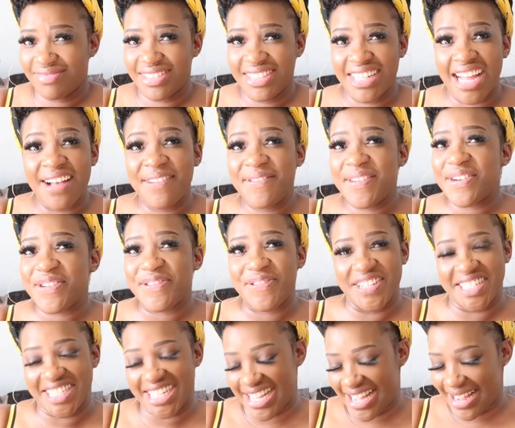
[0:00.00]
not very
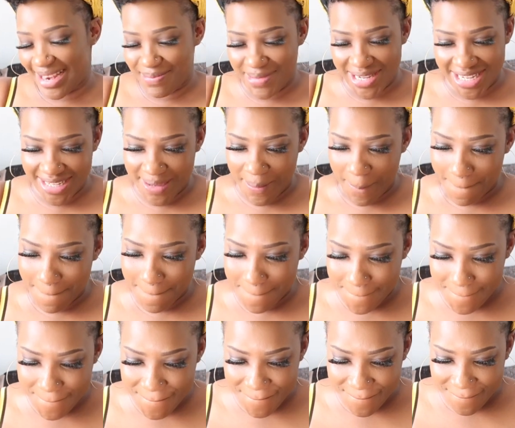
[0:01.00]
physical me.
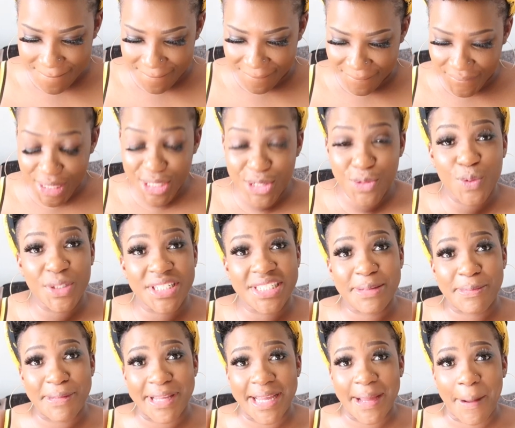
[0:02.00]
Used
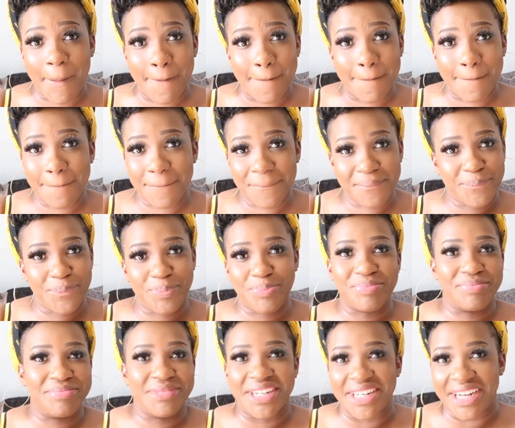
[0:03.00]
to be,
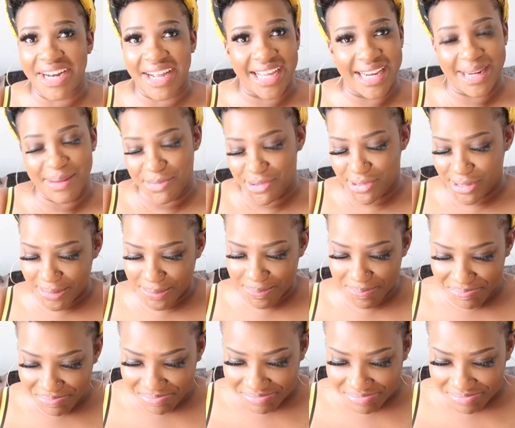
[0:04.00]
but not anymore.